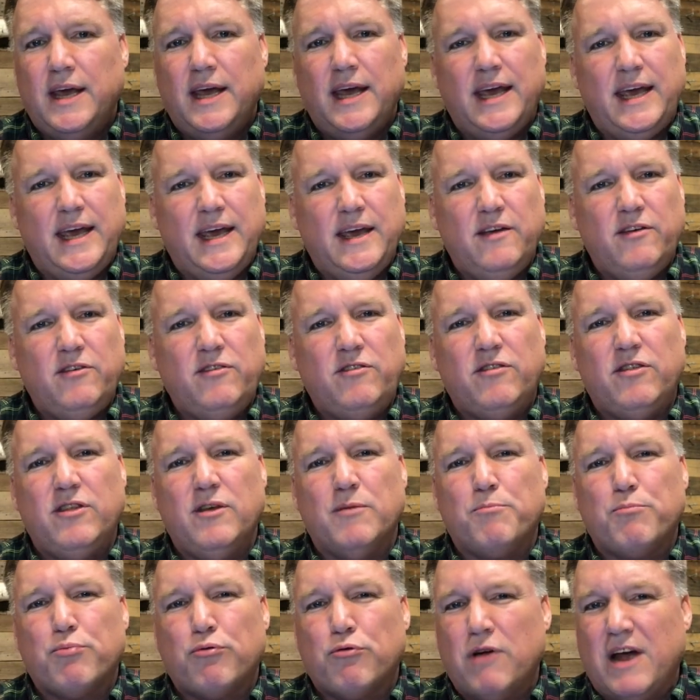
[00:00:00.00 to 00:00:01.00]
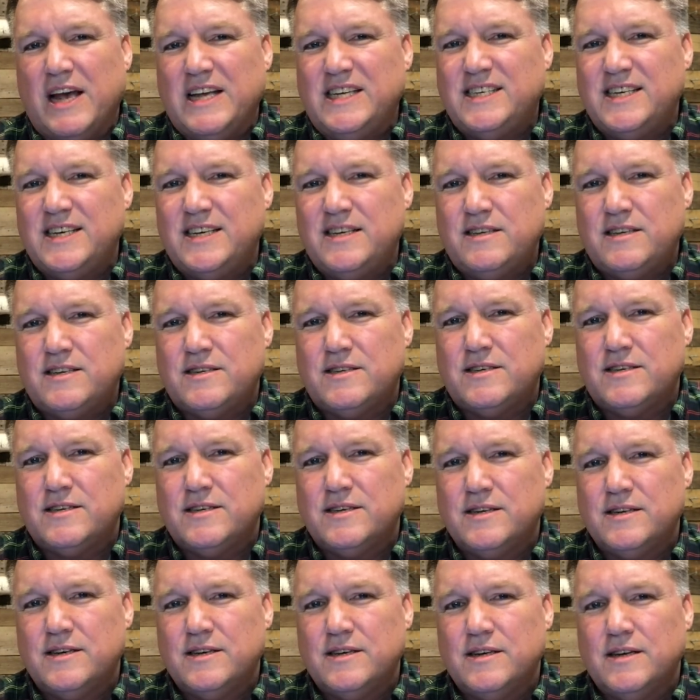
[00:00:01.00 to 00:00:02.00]
is the
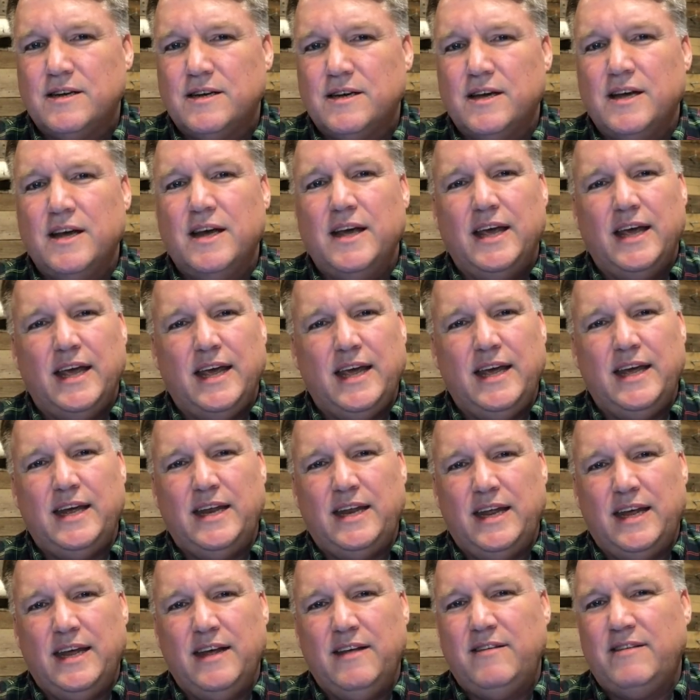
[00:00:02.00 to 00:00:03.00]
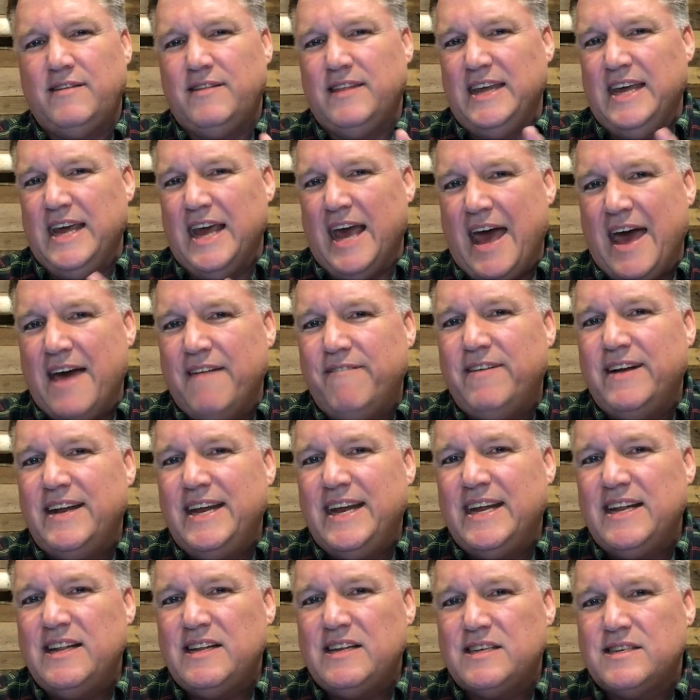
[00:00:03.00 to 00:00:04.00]
presence, it is the
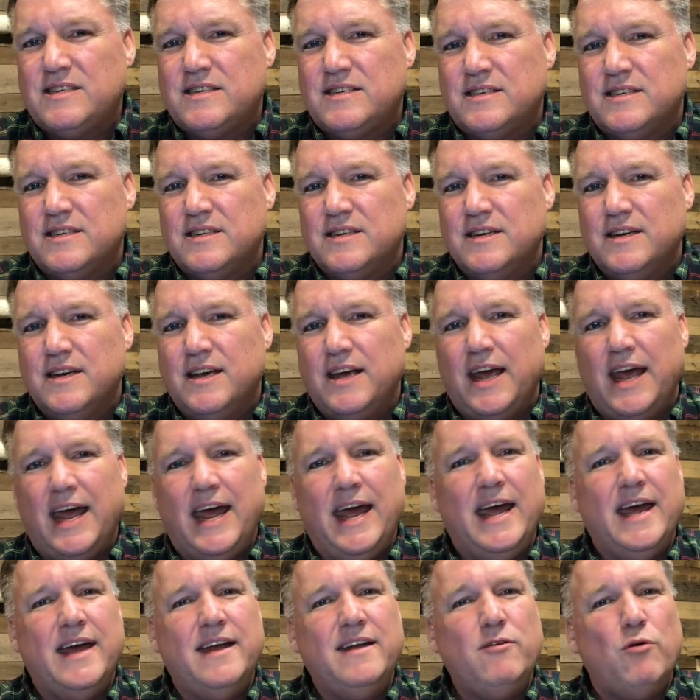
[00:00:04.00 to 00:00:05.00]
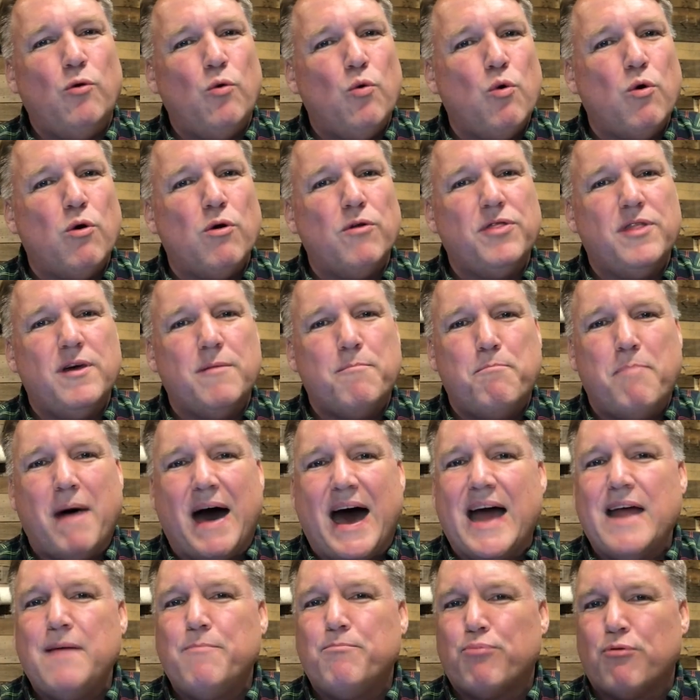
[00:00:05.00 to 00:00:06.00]
evidence, and or the
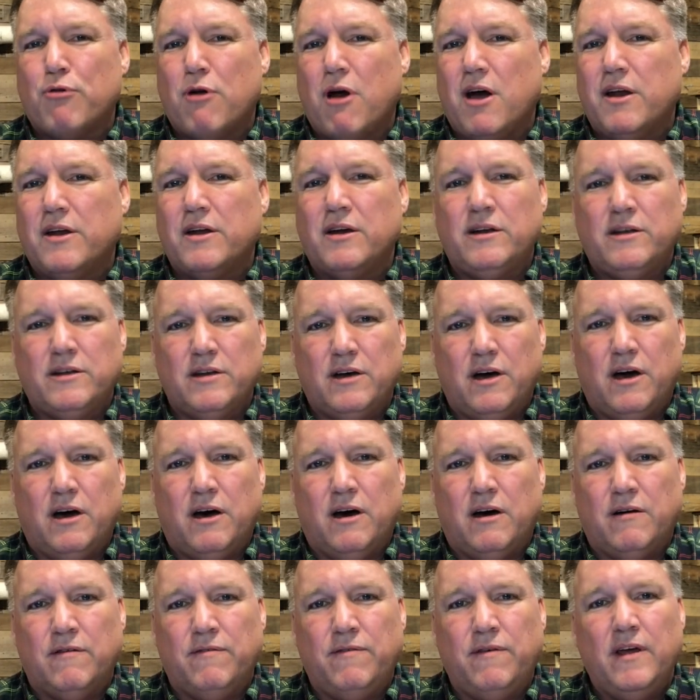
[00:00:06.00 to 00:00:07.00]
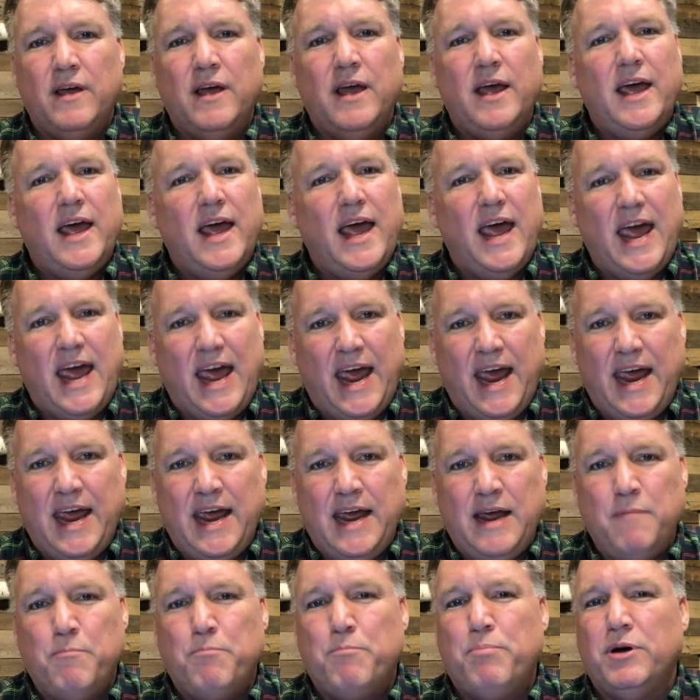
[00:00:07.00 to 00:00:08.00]
byproduct of
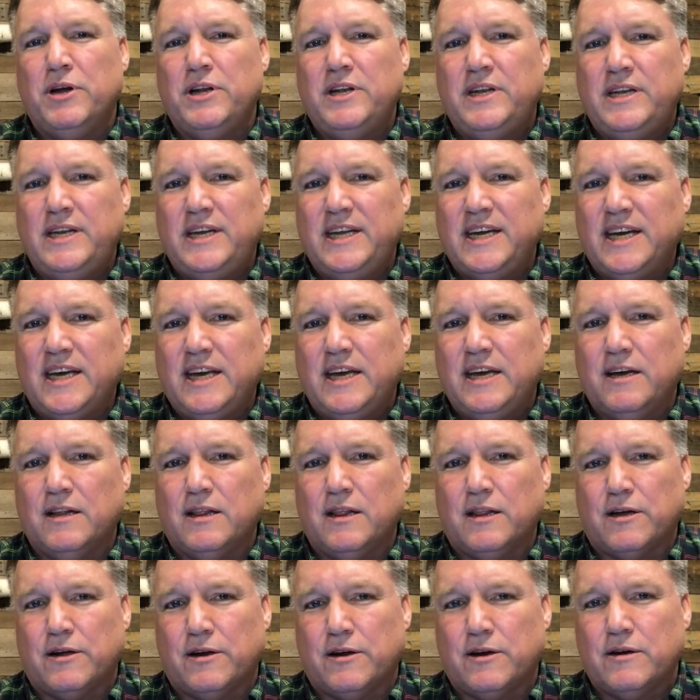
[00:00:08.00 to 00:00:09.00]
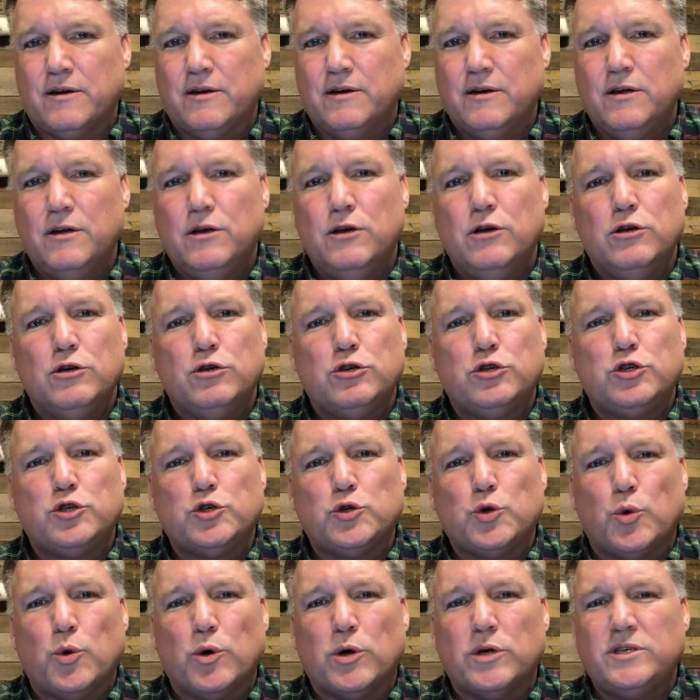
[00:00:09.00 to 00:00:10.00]
a particular
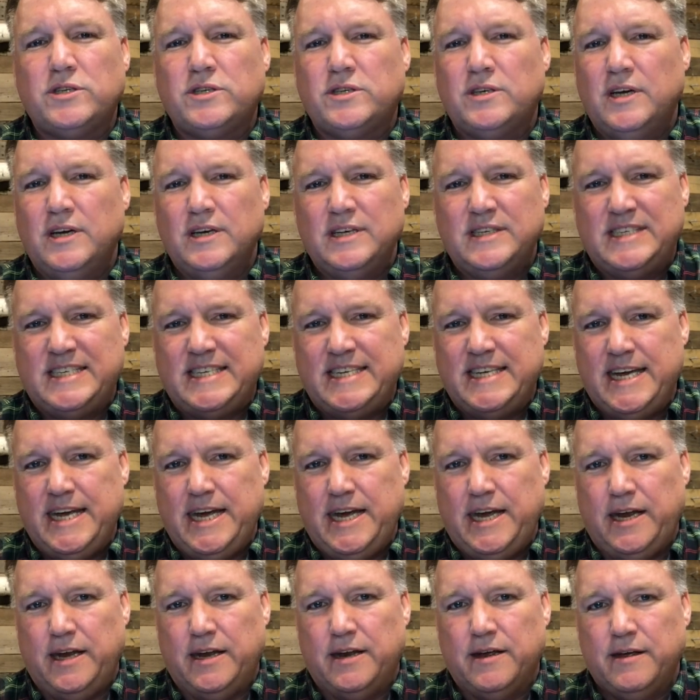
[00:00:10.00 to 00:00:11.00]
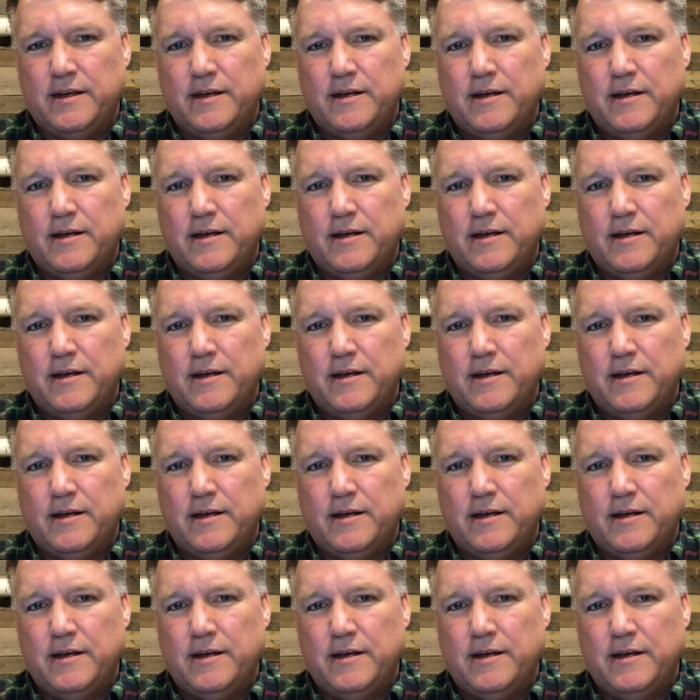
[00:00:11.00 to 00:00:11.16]
source seed